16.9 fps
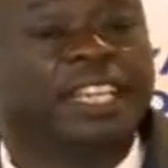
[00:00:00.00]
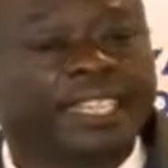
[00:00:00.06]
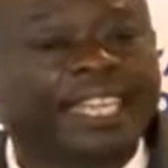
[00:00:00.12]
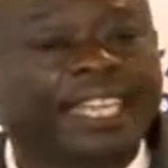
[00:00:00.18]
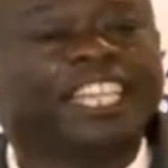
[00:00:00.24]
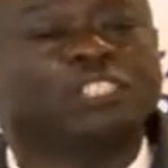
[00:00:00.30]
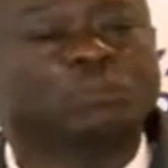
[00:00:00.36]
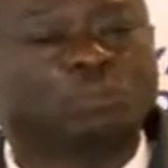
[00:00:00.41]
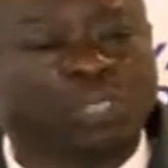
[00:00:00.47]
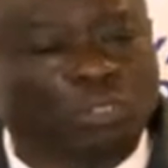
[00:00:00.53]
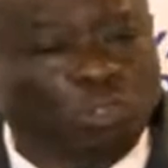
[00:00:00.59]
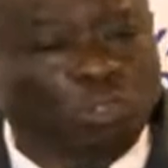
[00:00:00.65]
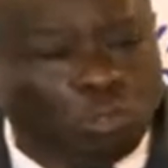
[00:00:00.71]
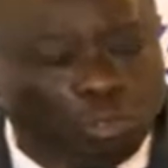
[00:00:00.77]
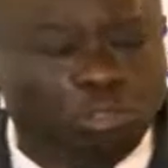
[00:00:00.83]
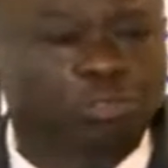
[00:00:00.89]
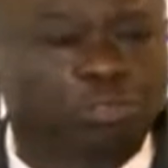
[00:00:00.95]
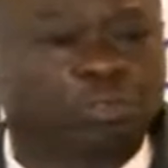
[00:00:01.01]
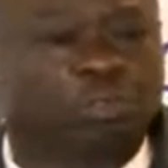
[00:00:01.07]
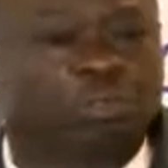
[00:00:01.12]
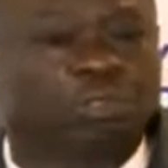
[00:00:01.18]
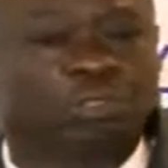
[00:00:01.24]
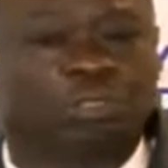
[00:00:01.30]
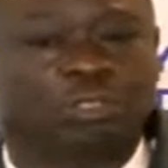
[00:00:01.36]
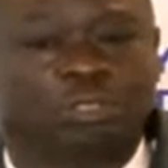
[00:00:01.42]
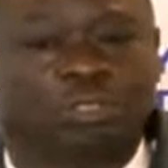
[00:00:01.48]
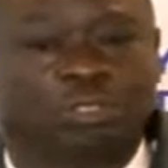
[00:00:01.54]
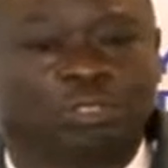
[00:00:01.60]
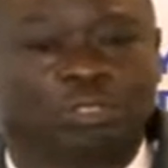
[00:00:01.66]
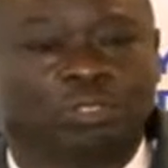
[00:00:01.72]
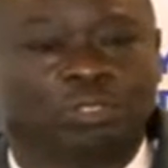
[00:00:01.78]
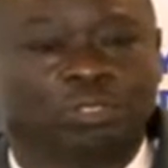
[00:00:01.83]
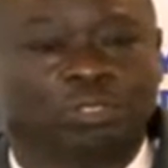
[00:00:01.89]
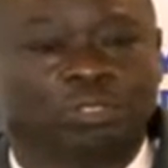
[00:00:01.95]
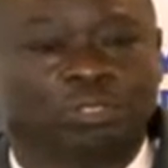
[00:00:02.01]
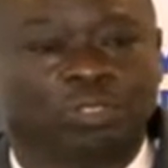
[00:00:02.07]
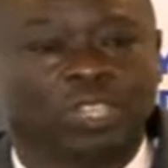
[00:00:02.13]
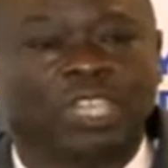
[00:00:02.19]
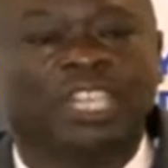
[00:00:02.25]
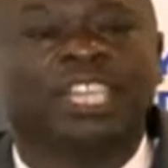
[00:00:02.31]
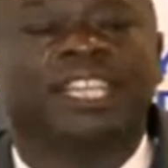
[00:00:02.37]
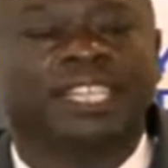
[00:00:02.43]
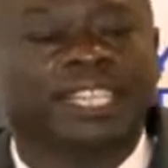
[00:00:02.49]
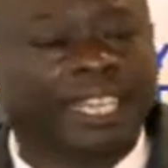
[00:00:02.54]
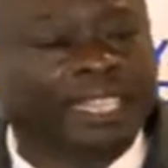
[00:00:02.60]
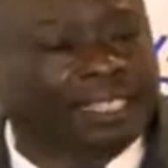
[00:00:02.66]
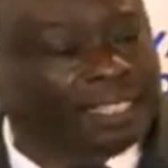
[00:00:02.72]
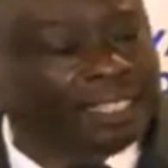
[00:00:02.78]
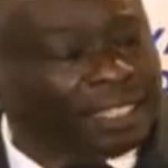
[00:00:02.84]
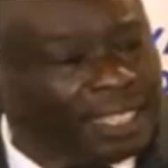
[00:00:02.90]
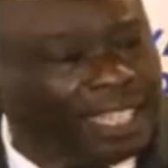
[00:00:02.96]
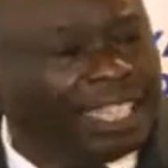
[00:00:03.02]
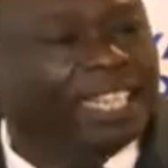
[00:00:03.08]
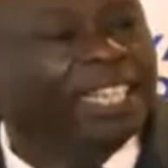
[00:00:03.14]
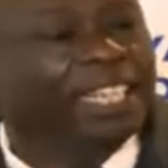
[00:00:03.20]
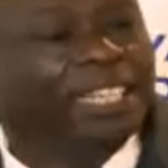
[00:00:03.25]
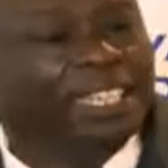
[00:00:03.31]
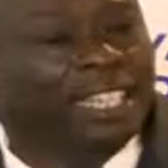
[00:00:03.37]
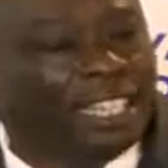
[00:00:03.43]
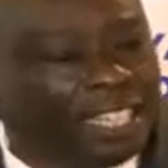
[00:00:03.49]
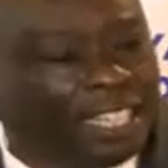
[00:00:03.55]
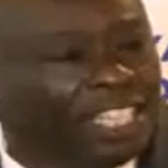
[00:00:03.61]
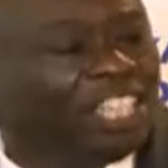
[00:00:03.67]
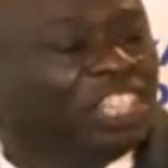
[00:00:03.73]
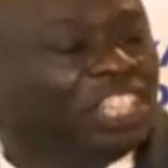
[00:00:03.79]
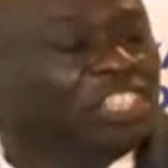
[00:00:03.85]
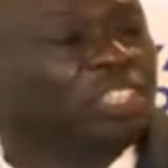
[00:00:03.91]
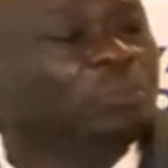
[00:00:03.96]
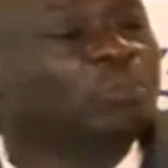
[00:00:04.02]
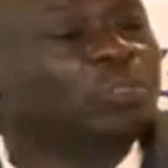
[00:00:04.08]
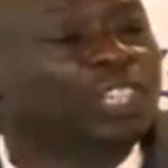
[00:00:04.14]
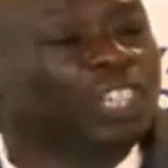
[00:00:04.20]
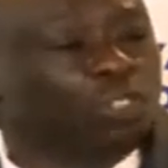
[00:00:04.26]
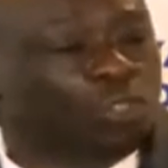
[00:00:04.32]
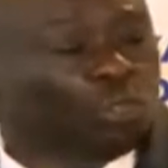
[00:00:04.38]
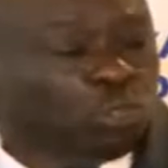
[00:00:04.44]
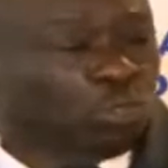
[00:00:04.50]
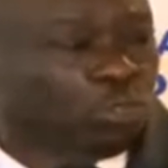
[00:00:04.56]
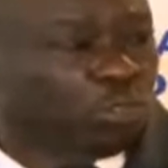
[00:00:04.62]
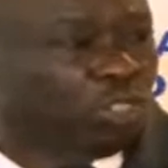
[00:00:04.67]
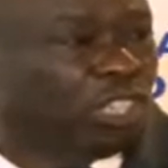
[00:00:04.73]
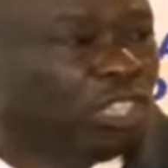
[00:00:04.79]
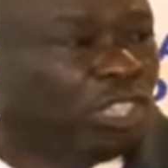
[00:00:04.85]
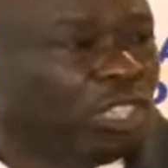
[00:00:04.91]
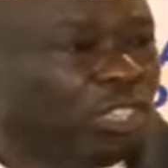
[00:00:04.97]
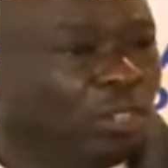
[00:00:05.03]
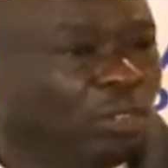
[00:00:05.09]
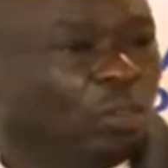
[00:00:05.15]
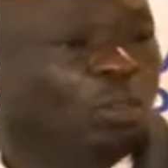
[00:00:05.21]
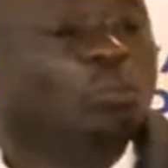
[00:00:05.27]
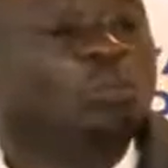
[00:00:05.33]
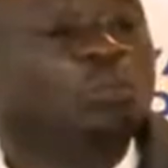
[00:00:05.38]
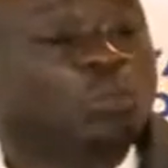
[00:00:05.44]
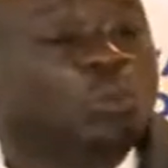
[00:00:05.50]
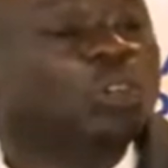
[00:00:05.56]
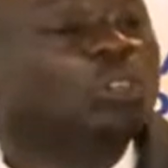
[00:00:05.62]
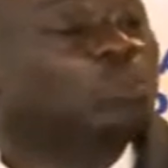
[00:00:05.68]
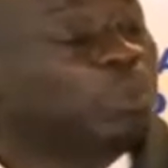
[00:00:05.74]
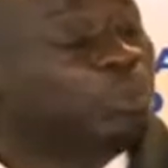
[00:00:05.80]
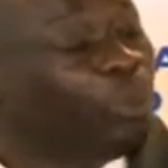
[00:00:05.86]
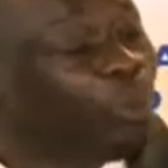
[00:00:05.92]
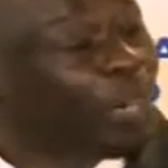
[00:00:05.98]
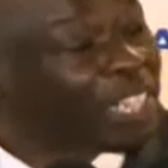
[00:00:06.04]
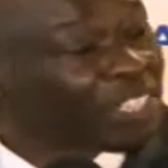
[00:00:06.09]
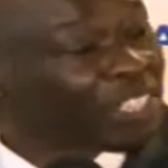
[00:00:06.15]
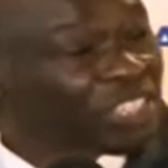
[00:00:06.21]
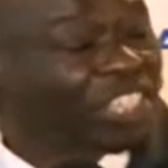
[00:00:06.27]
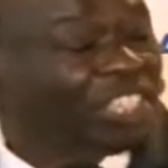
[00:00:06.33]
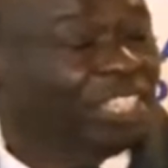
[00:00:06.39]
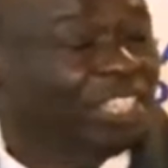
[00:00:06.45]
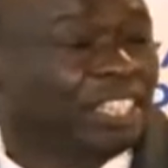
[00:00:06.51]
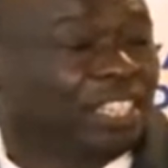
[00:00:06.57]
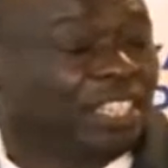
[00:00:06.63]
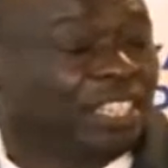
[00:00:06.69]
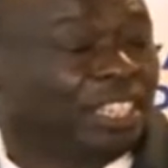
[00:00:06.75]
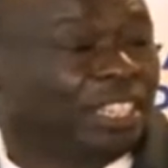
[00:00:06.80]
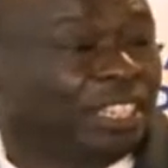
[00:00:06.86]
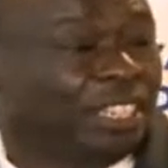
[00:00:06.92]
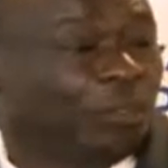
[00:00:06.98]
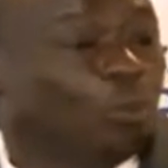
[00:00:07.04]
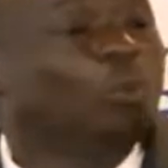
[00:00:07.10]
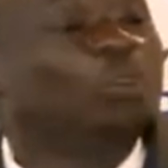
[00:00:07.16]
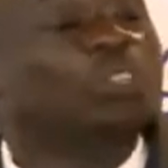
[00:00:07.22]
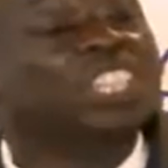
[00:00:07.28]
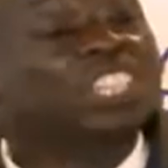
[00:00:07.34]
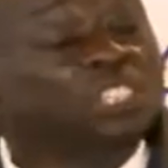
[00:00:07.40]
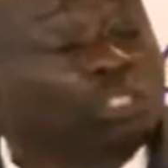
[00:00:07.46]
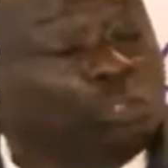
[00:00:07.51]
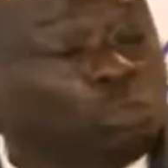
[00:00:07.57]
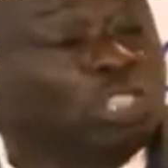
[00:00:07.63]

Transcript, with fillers: Let us be truthful. Let us tell the leadership the truth of what people are saying, what the